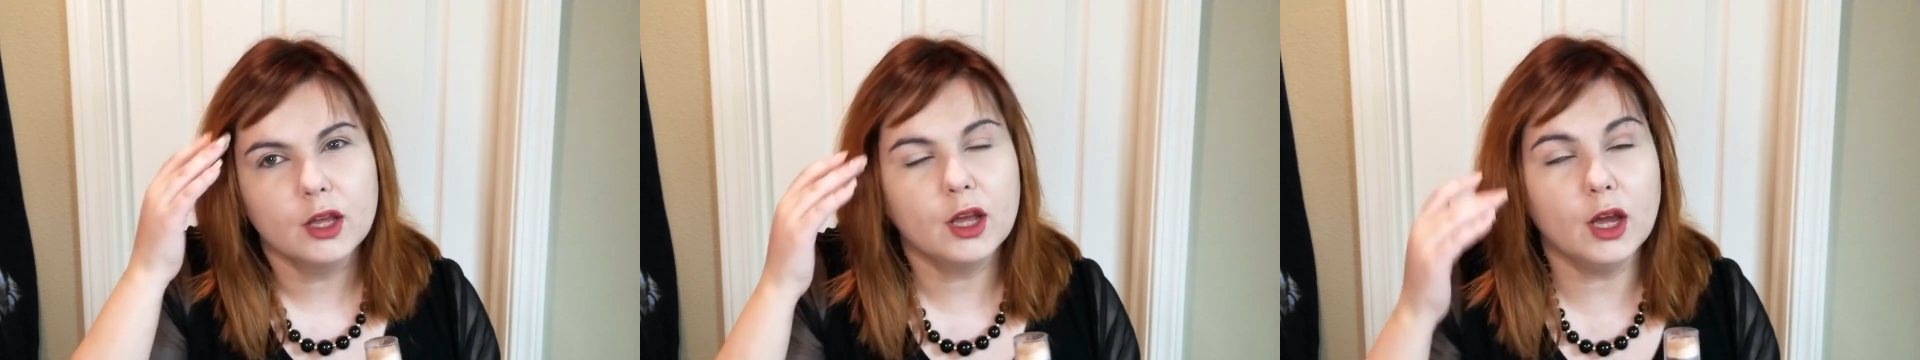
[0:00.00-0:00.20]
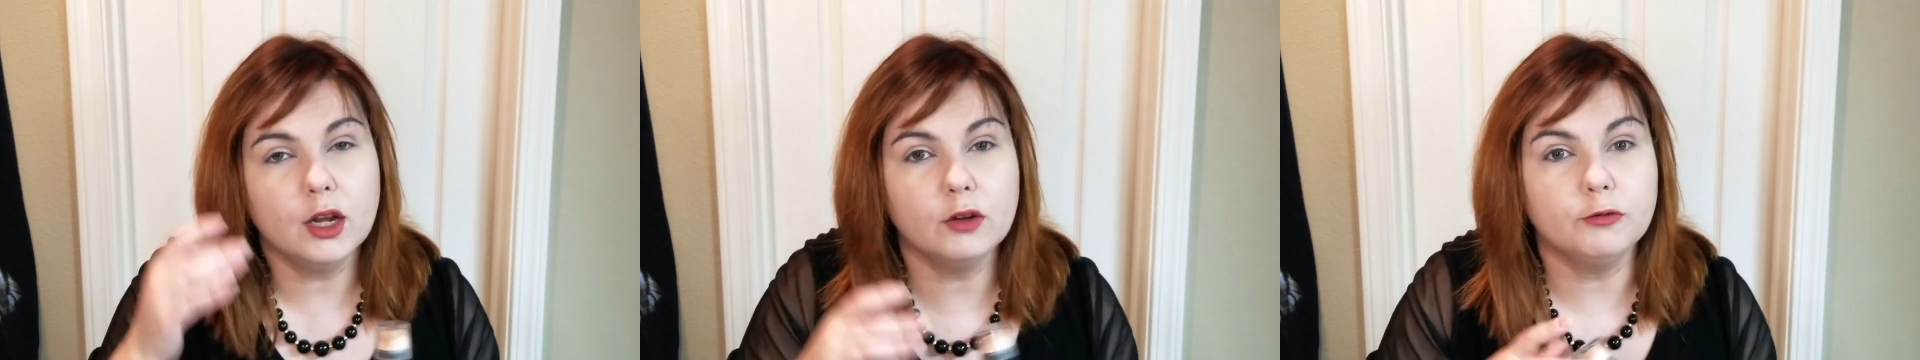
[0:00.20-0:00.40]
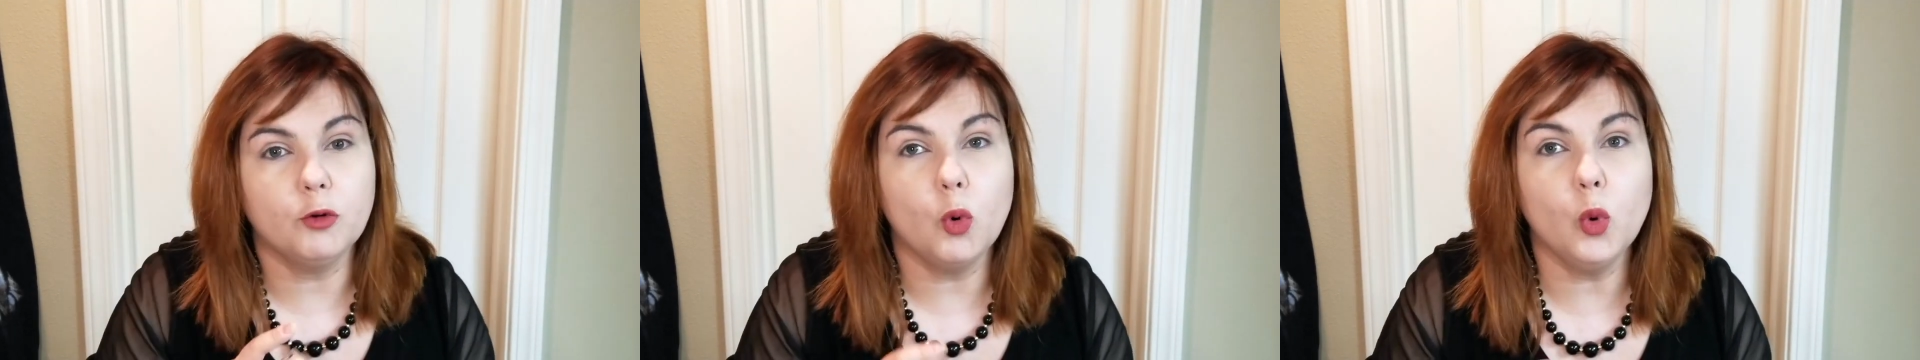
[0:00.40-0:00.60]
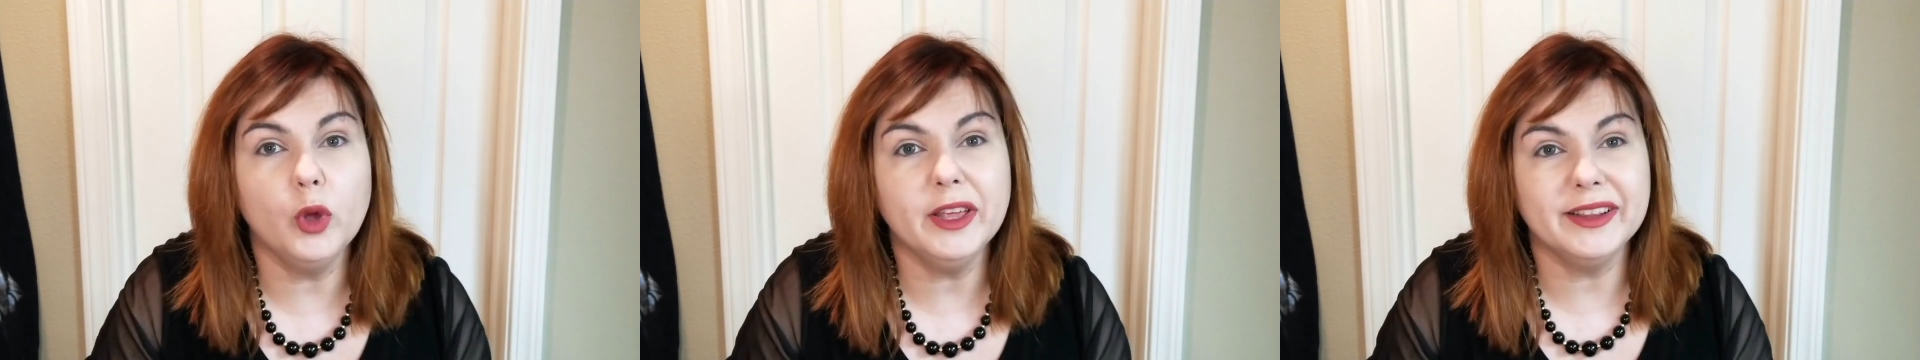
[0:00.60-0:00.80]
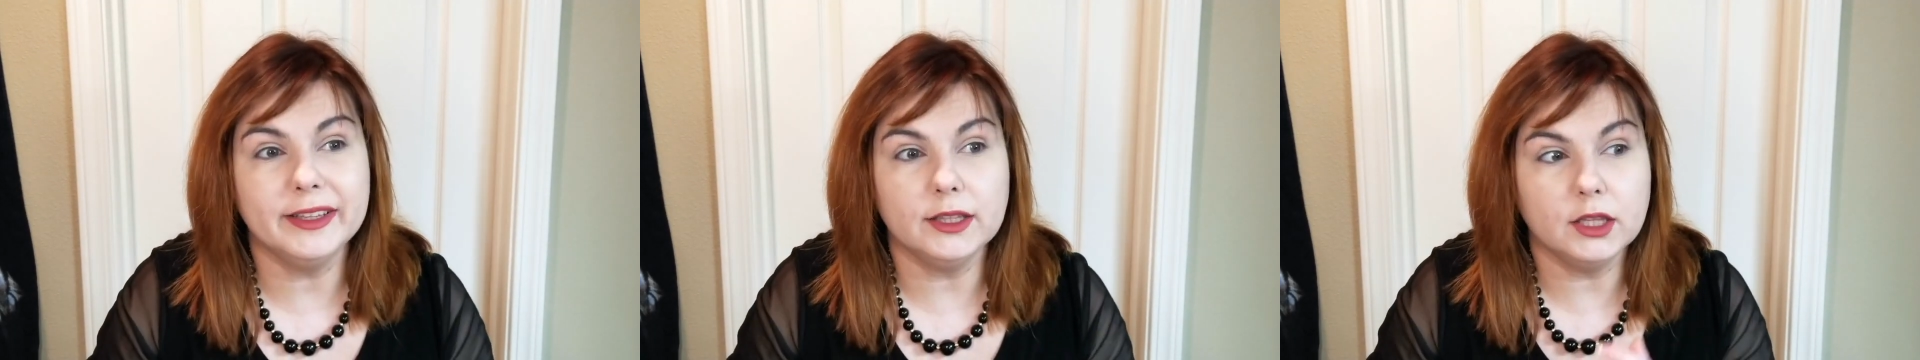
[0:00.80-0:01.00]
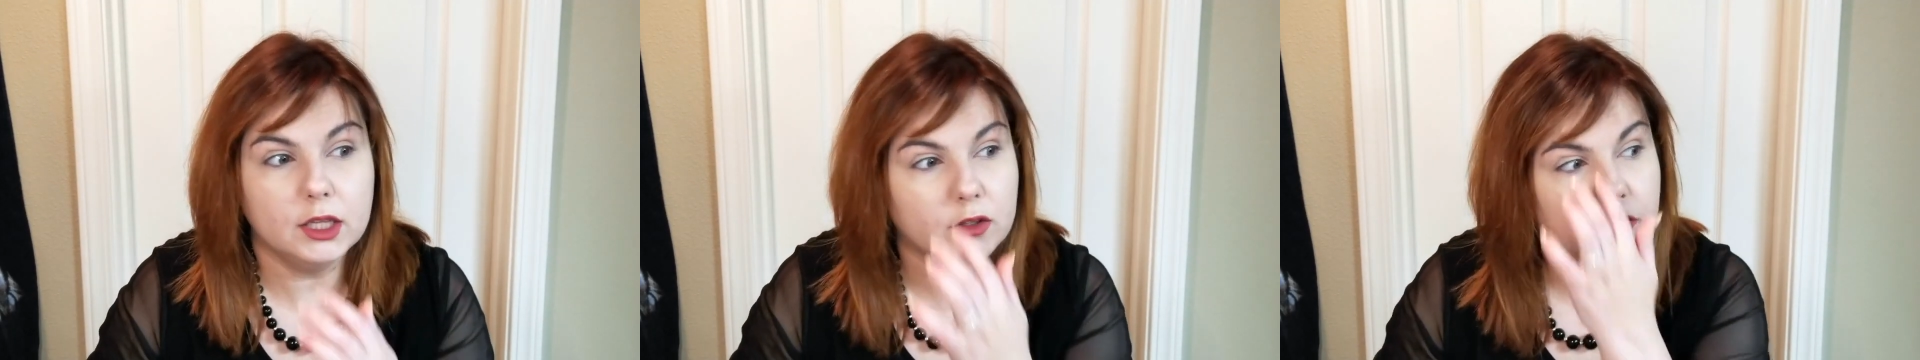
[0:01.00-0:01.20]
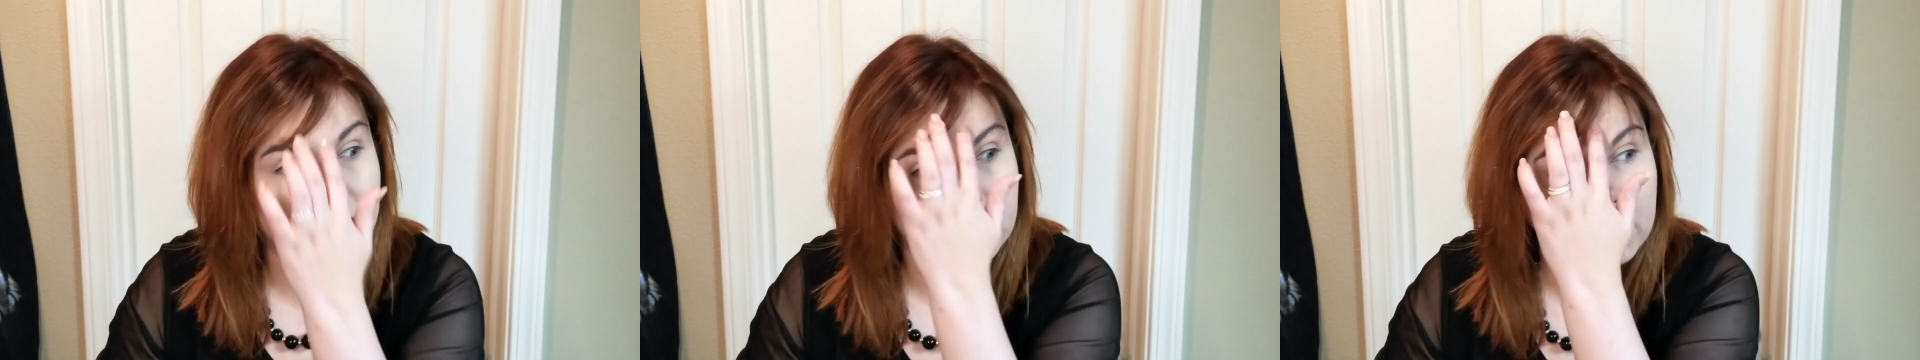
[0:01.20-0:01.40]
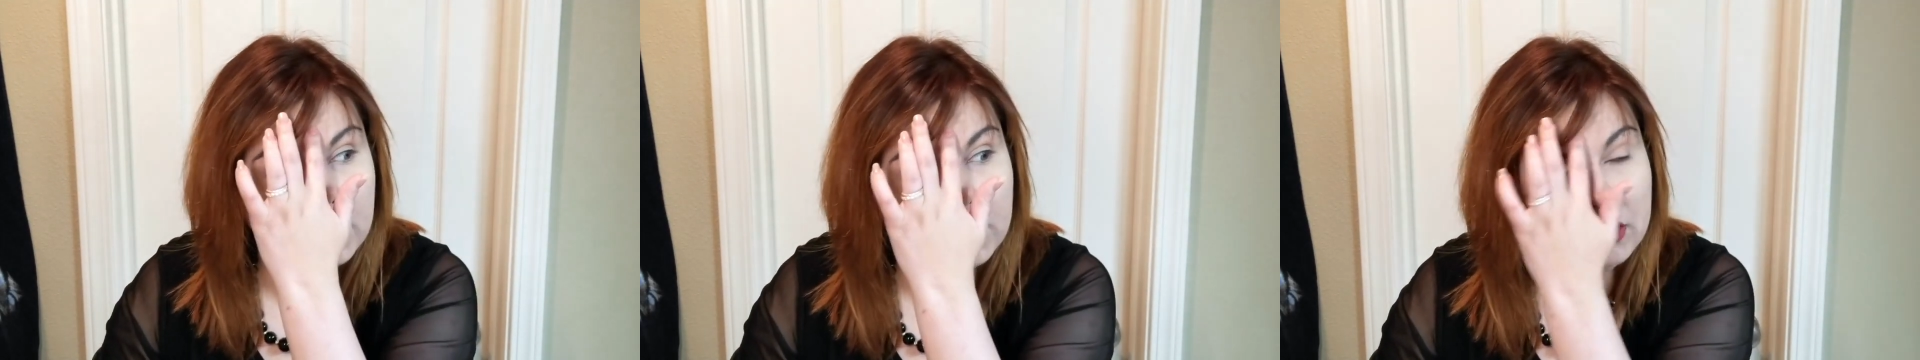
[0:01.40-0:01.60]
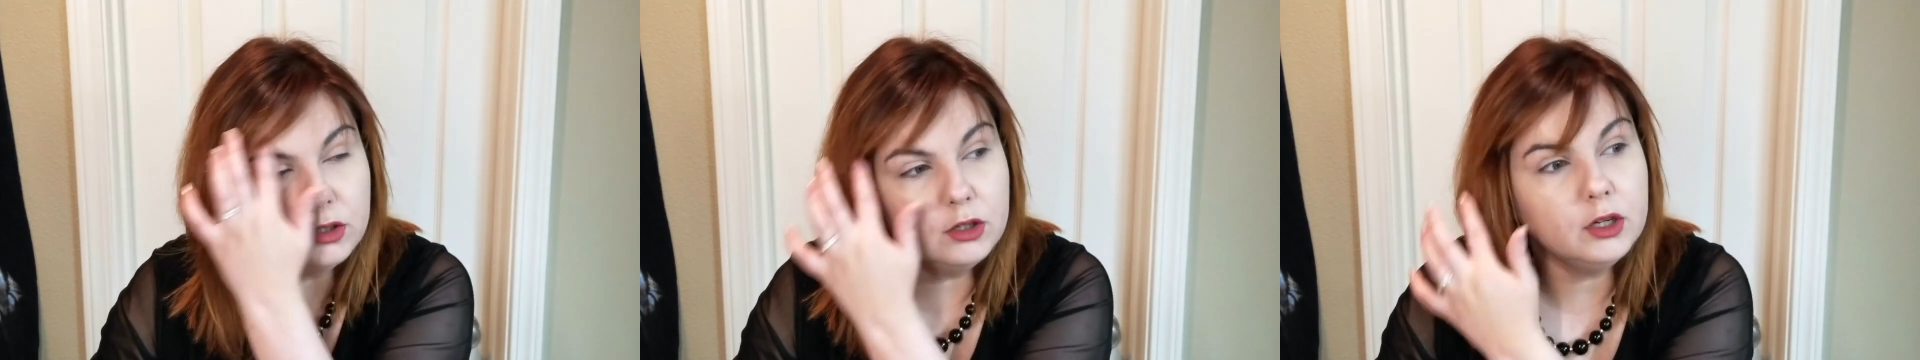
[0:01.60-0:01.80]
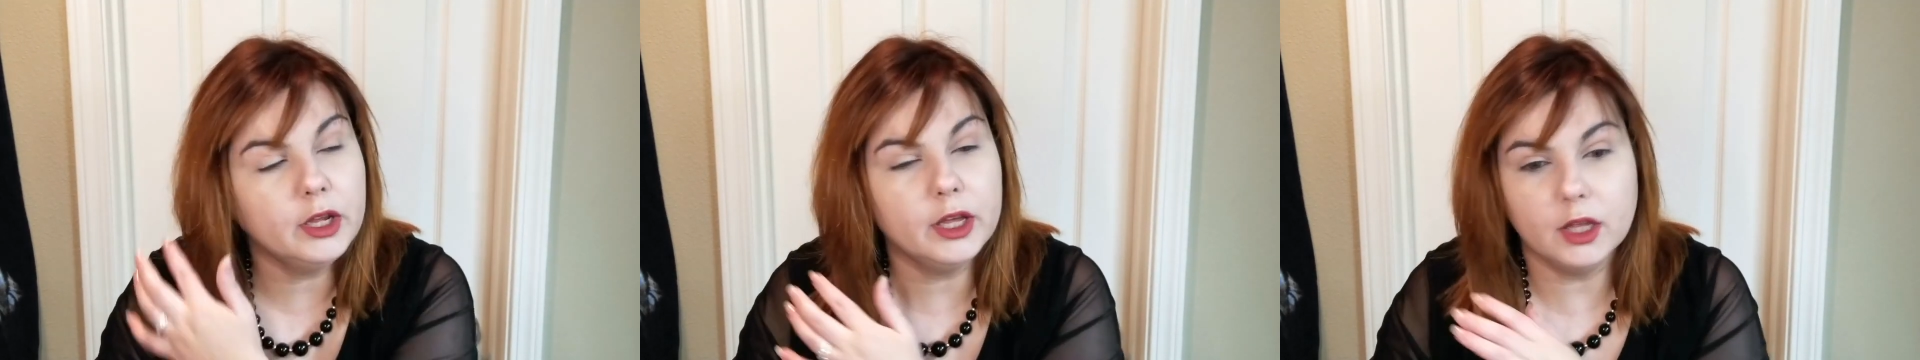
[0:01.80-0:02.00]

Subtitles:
kind of oiliness here,